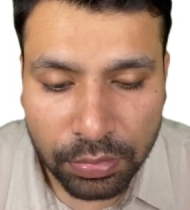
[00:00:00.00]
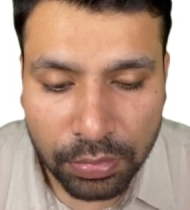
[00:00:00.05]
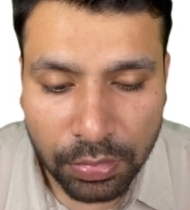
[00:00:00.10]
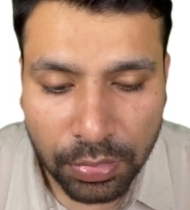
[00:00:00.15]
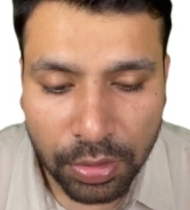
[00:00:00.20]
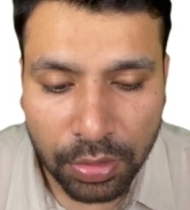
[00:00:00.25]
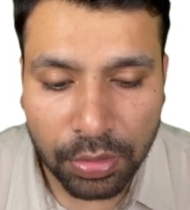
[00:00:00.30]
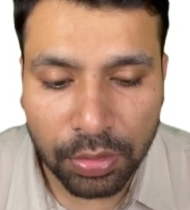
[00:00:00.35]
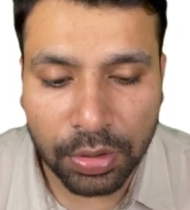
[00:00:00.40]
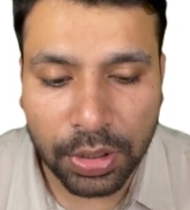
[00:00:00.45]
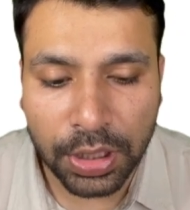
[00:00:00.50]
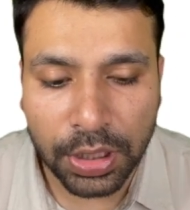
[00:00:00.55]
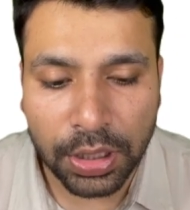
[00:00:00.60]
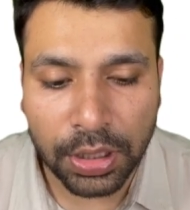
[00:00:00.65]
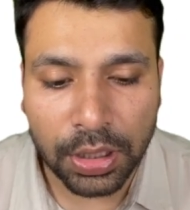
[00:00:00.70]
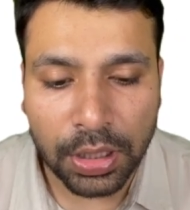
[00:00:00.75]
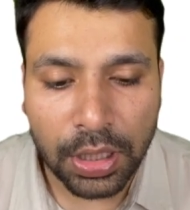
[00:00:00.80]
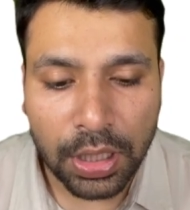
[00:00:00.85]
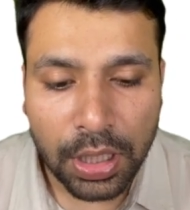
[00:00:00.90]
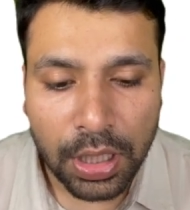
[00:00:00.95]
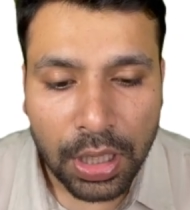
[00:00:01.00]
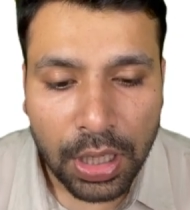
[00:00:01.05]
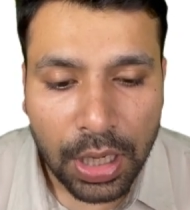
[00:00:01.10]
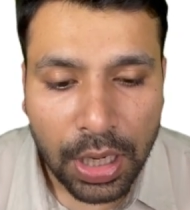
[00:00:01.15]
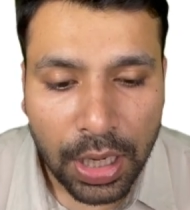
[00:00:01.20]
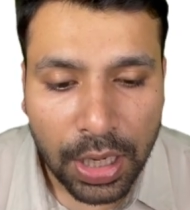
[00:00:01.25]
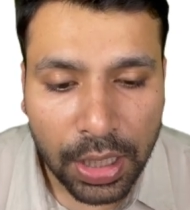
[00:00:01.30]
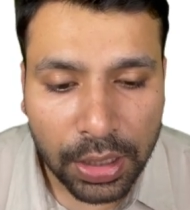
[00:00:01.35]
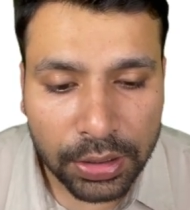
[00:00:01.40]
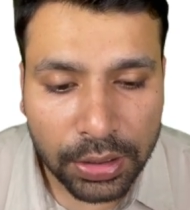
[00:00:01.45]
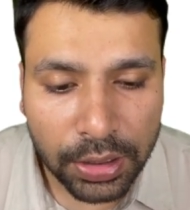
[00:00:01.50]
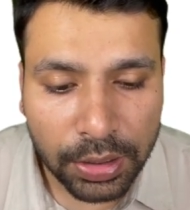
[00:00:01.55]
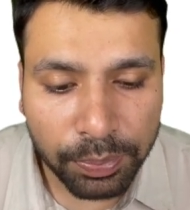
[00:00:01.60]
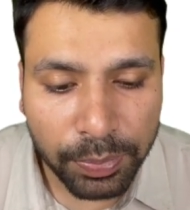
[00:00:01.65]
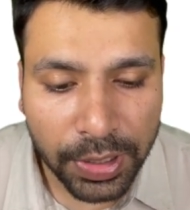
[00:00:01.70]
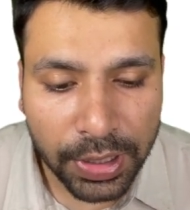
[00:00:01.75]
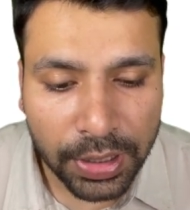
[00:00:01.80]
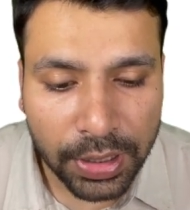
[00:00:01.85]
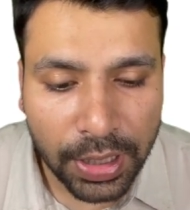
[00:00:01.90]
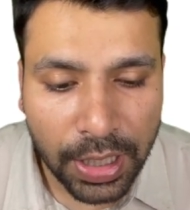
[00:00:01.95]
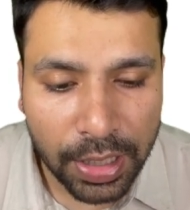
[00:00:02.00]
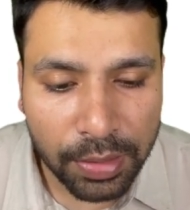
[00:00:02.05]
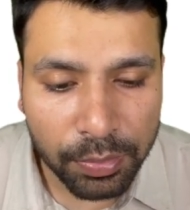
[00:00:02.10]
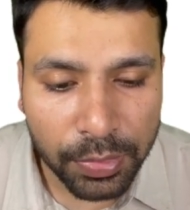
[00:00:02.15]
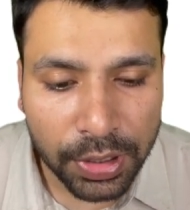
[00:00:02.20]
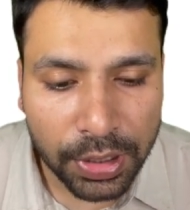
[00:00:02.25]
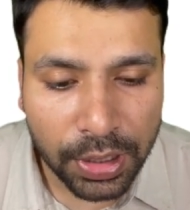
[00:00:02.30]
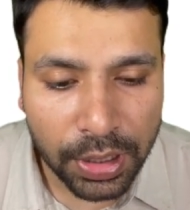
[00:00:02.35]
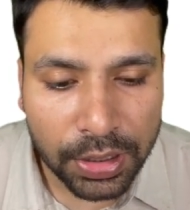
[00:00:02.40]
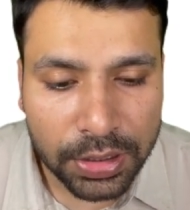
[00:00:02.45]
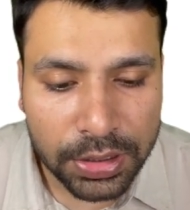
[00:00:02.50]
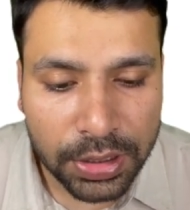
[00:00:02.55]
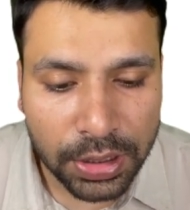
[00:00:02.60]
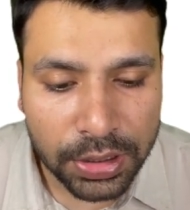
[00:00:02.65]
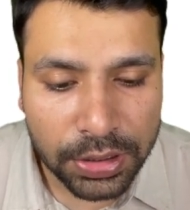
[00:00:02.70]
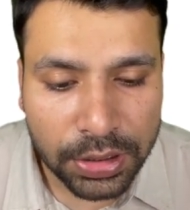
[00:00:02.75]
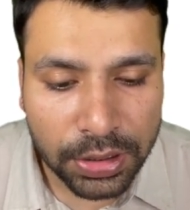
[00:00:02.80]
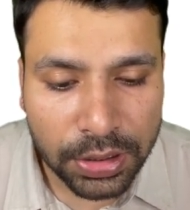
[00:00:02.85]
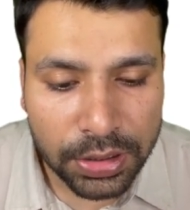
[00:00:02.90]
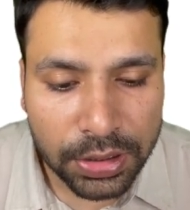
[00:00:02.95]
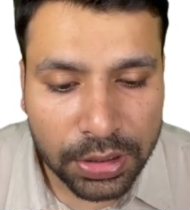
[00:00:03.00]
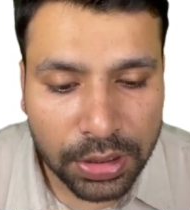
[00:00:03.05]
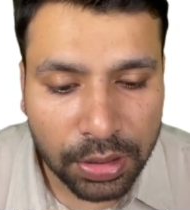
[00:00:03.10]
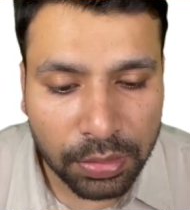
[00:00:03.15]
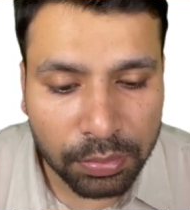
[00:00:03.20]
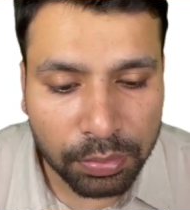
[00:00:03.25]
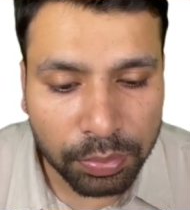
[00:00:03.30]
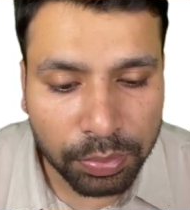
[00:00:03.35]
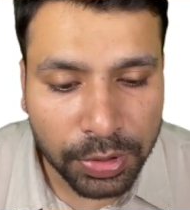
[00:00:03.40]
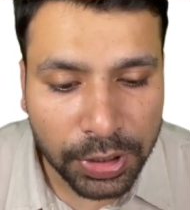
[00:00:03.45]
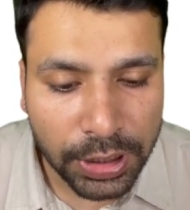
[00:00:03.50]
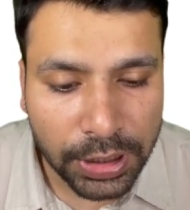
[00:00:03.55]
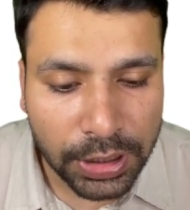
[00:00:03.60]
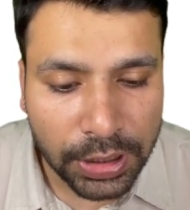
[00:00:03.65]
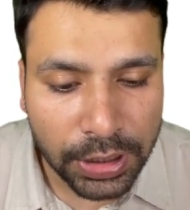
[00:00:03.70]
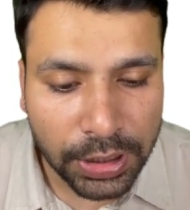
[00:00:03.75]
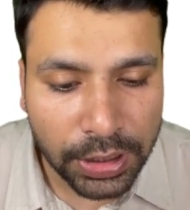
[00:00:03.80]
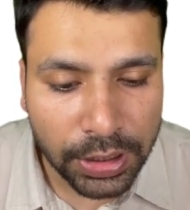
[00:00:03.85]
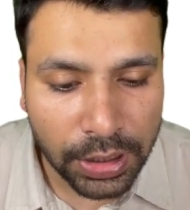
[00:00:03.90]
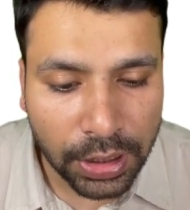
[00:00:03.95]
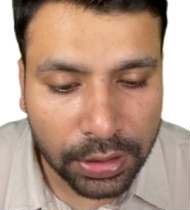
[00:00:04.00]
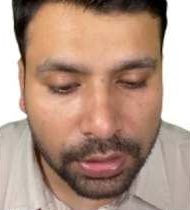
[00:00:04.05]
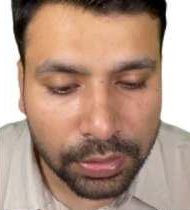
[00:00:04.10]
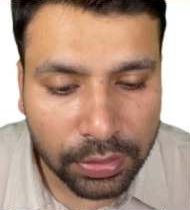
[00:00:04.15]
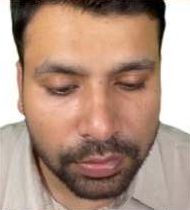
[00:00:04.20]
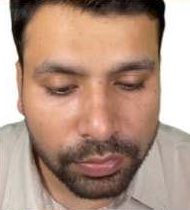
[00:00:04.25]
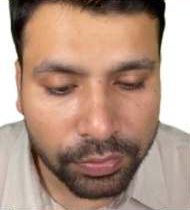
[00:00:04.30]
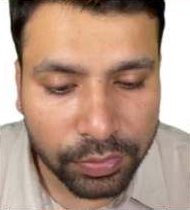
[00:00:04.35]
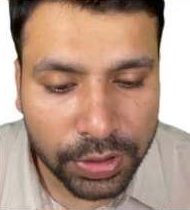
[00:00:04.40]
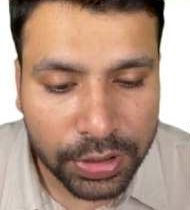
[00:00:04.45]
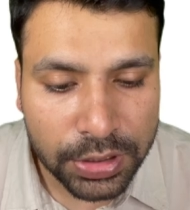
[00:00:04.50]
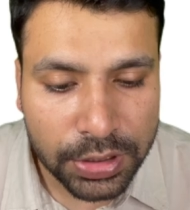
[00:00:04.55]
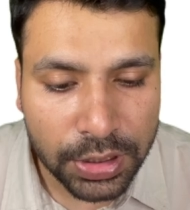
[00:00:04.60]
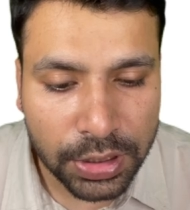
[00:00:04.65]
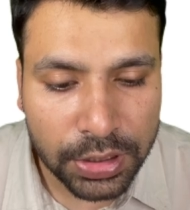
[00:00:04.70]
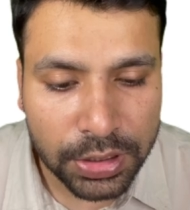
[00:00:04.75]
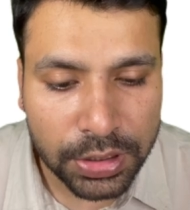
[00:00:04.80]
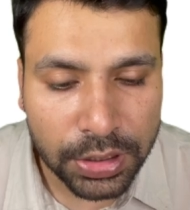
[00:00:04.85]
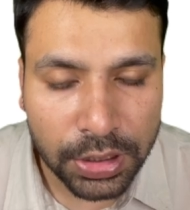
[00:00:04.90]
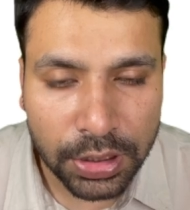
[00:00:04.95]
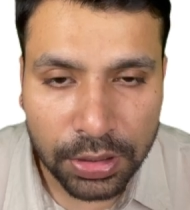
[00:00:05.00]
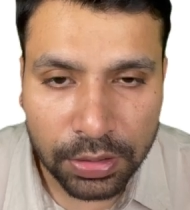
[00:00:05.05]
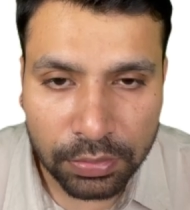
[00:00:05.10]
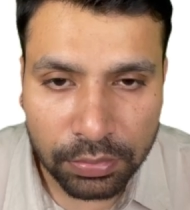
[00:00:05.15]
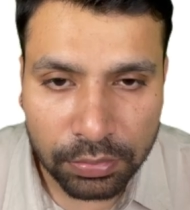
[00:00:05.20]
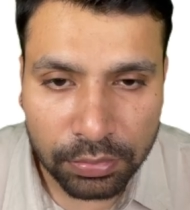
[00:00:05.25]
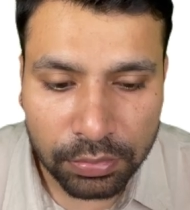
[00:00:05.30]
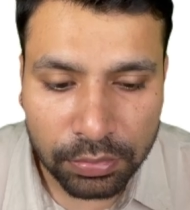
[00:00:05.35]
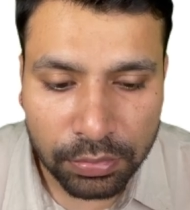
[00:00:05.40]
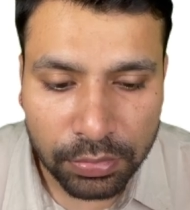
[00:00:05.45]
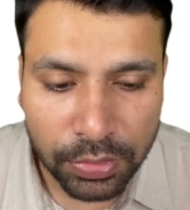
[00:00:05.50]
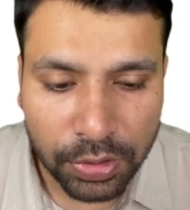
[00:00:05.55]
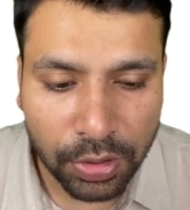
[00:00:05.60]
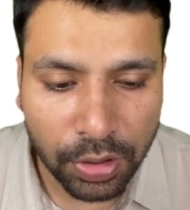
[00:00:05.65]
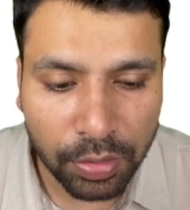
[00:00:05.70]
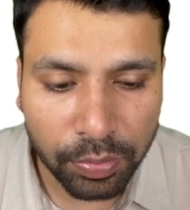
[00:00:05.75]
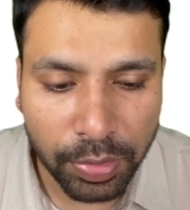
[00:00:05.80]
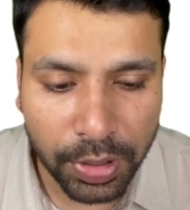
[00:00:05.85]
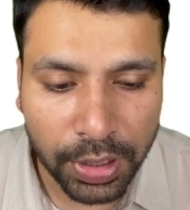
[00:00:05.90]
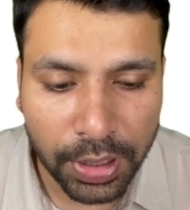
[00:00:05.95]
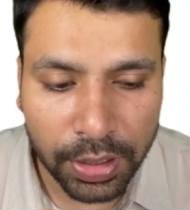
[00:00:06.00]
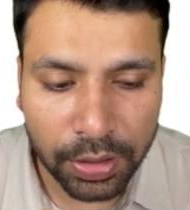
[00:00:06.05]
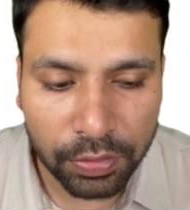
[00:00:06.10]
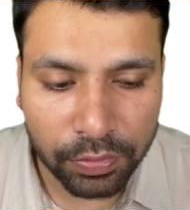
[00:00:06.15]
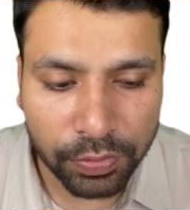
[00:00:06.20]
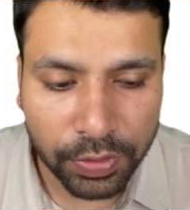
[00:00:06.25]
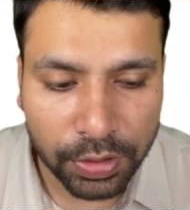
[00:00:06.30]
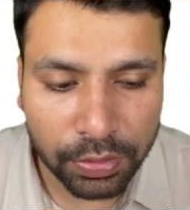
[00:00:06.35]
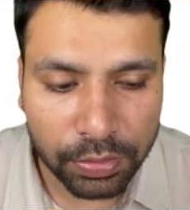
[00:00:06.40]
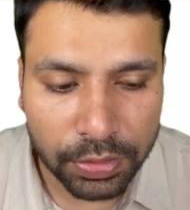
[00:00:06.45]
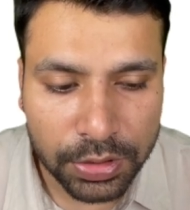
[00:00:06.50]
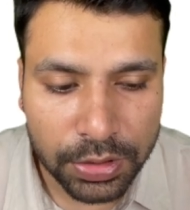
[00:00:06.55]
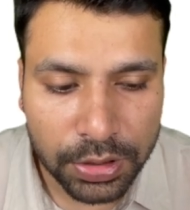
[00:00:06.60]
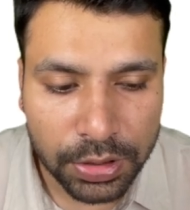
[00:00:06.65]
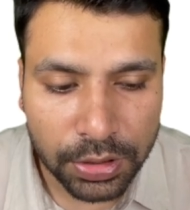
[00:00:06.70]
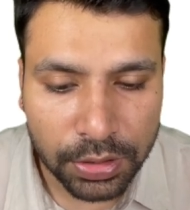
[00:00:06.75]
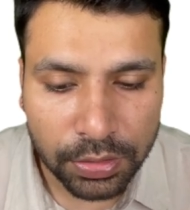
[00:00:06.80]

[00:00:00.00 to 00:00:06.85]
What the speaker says: Okay. And the parenchymal transaction is completely done with surgery, not by radiofrequency.